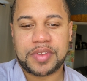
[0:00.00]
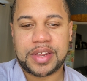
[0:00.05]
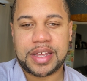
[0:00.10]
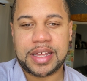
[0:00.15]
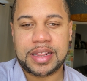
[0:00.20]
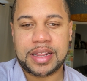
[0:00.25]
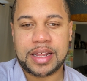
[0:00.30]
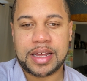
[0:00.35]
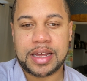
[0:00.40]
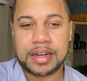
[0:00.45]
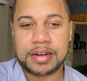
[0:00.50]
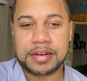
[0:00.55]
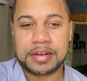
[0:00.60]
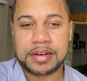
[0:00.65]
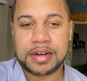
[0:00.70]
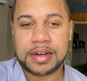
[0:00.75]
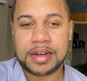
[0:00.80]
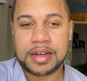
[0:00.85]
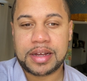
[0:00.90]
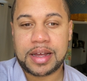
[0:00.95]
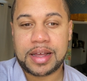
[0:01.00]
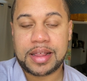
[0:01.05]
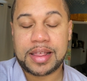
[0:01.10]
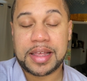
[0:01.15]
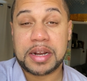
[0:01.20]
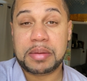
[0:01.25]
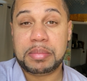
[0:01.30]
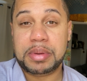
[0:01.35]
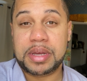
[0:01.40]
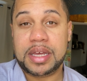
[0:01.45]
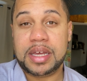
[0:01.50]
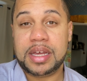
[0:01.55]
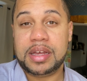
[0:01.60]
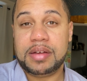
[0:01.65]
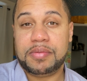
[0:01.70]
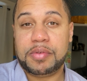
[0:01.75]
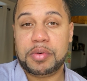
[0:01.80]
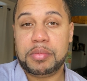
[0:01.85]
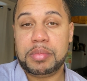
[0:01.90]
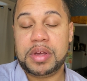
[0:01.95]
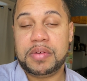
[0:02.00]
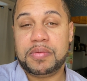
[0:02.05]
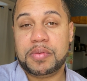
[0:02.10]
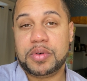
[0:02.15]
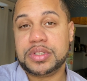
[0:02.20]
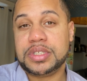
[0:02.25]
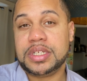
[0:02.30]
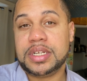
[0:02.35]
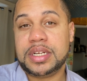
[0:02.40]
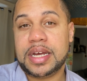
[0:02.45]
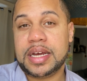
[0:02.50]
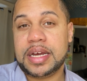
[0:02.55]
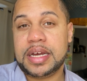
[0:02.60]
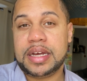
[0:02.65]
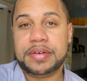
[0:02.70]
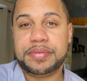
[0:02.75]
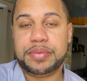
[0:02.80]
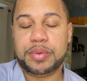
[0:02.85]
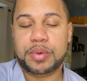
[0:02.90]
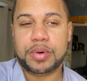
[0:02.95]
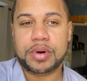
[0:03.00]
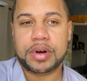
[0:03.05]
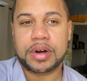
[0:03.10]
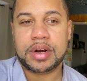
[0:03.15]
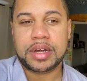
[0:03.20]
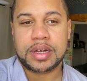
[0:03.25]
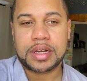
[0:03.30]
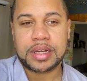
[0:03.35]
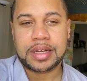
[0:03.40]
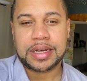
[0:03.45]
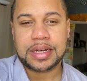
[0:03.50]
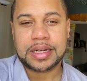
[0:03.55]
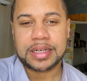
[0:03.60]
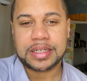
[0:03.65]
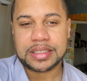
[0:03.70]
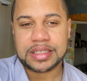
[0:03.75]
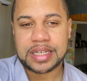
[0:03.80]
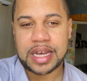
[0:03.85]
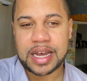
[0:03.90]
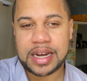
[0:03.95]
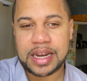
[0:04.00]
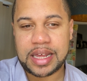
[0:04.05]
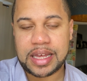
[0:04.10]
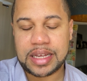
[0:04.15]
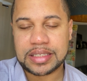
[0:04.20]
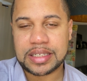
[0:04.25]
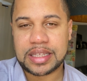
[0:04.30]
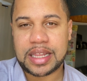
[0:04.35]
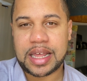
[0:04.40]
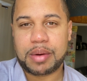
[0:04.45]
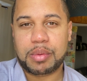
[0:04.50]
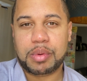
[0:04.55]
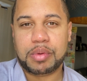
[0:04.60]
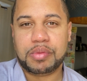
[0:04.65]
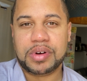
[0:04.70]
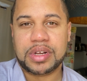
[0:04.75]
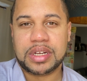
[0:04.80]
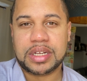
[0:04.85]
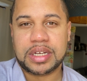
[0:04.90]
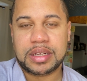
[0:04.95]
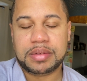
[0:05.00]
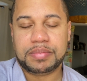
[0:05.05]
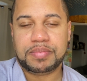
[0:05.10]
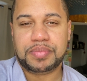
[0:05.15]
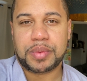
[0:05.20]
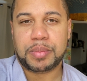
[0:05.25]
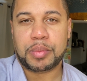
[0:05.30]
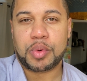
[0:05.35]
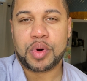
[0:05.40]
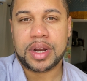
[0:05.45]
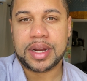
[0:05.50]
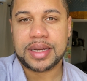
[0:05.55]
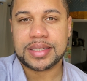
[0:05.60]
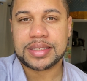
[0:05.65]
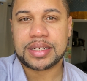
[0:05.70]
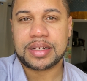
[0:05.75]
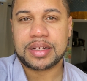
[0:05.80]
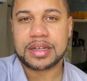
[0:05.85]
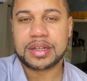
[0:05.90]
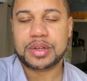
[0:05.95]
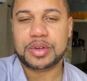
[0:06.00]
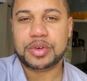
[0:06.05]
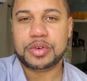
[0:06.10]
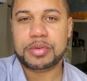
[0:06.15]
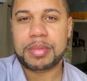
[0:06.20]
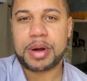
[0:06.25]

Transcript: and then that'll be it for me for today for signings, and that will really more or less conclude my